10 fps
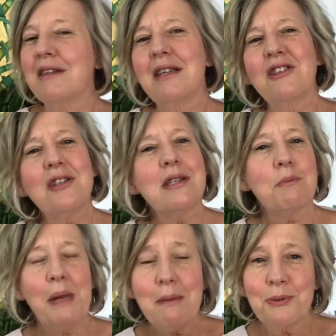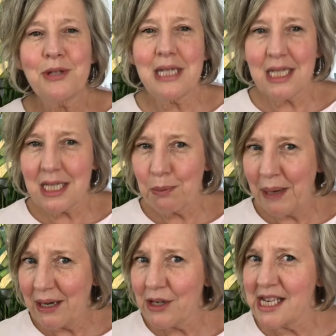they're, just people's
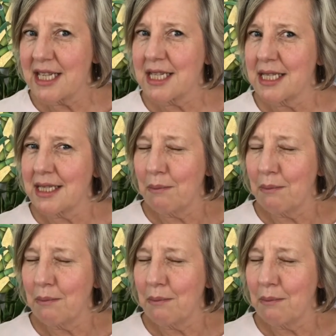experiences